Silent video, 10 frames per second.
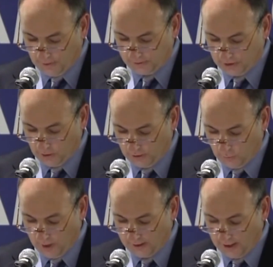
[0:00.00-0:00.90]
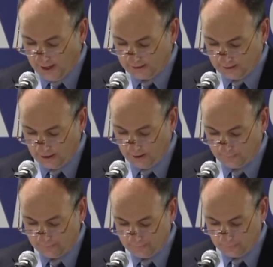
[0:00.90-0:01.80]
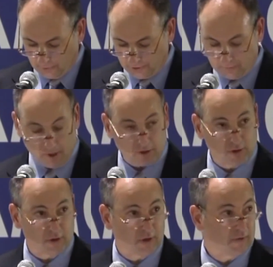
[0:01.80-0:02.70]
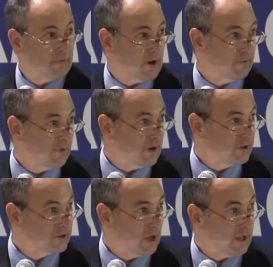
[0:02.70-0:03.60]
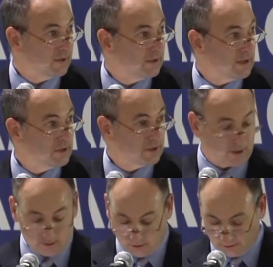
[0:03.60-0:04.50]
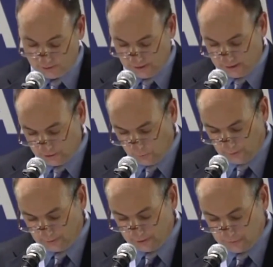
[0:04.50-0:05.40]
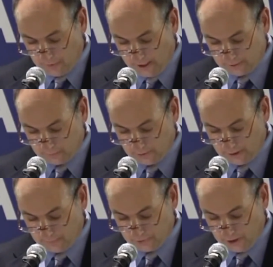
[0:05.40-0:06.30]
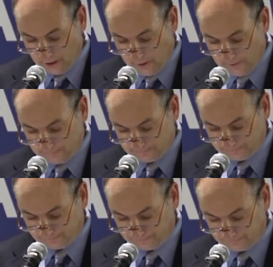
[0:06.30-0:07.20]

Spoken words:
I felt the only way that I could help was to make sure that the firefighters got to the scene as quickly as possible to help JR.